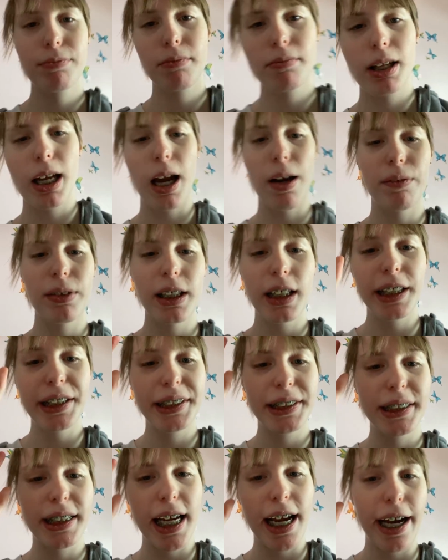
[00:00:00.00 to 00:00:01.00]
Have a
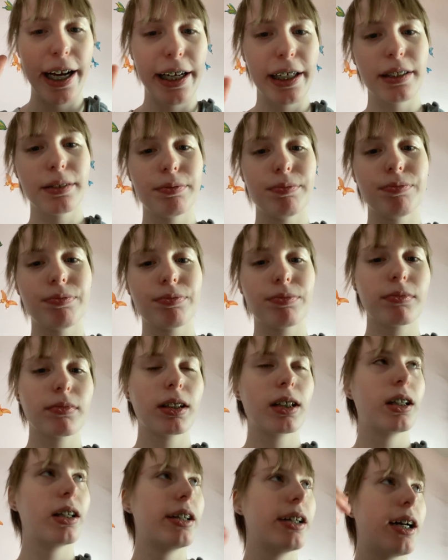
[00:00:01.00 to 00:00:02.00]
nice day.
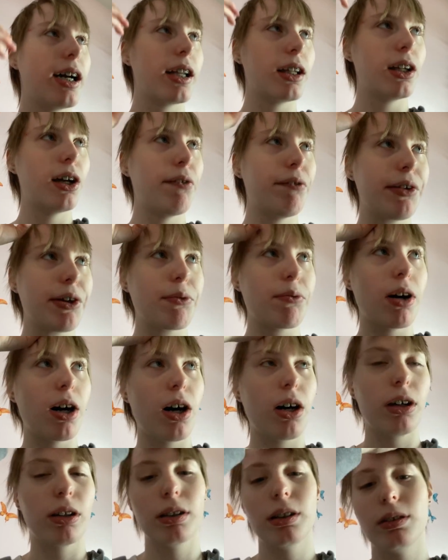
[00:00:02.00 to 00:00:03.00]
I love you
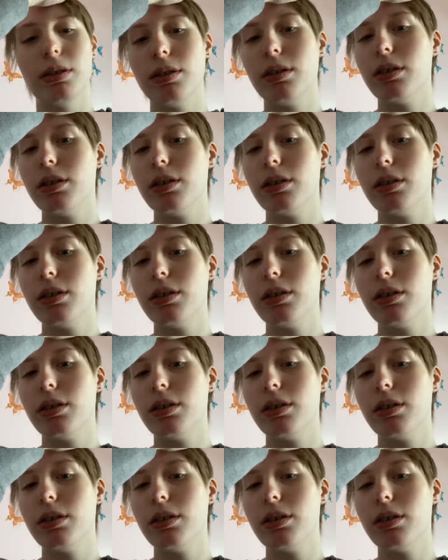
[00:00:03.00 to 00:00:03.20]
all.